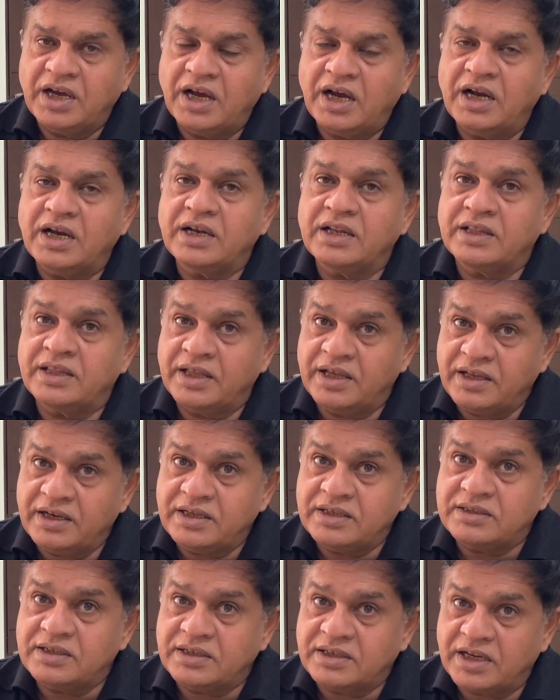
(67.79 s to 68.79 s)
And there
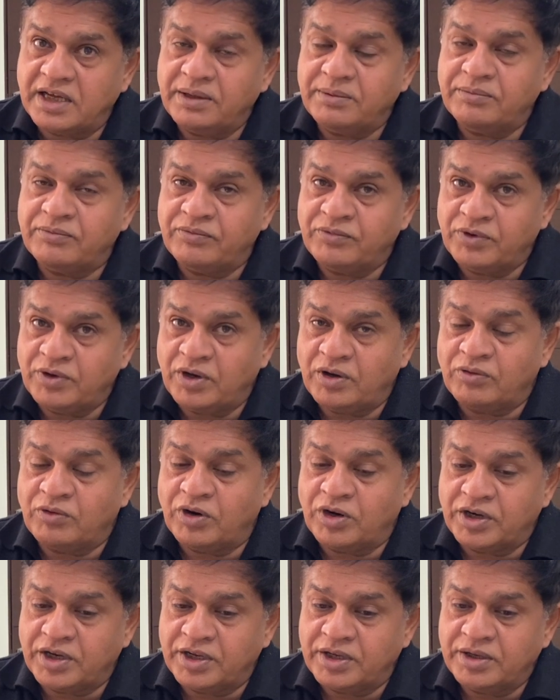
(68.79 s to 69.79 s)
is a time, you have
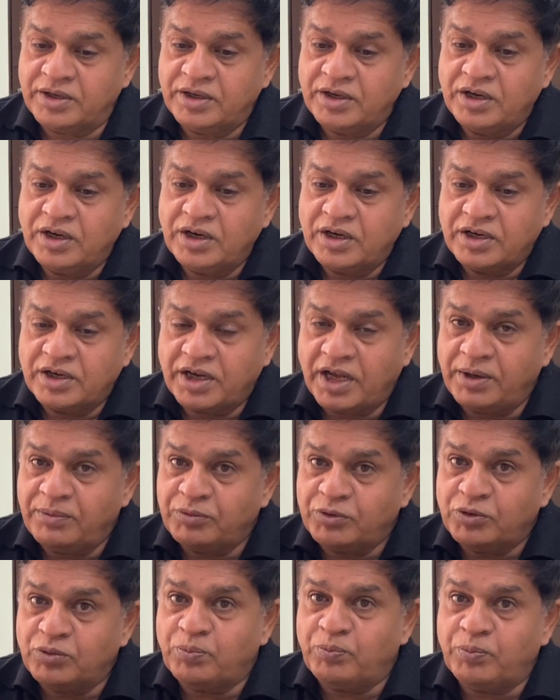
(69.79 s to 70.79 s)
got a
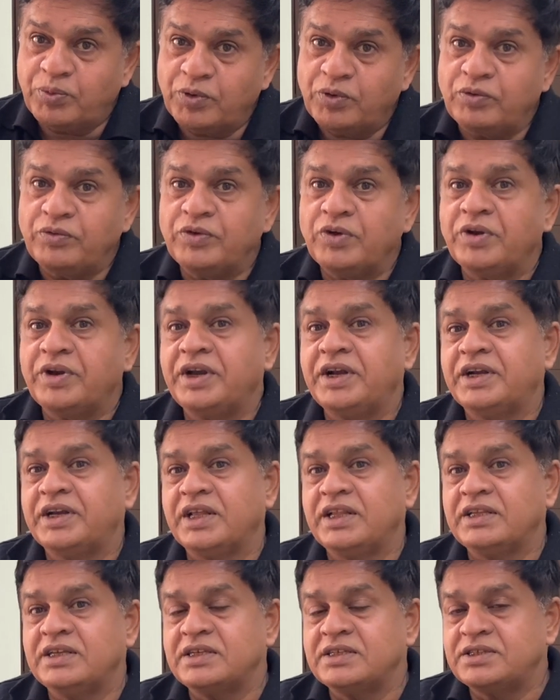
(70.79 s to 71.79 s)
time to prove your
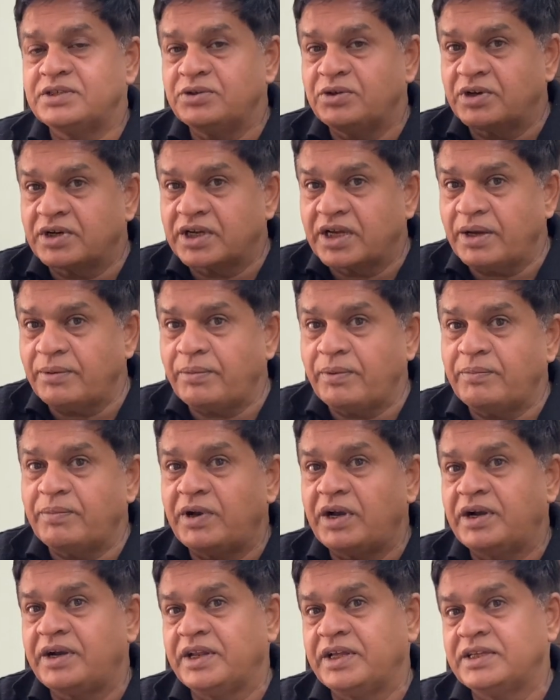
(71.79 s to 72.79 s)
intelligence, your
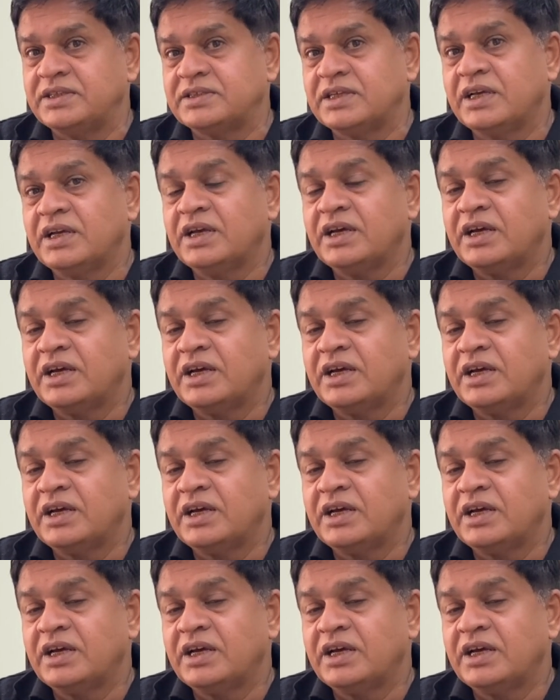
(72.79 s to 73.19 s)
capabilities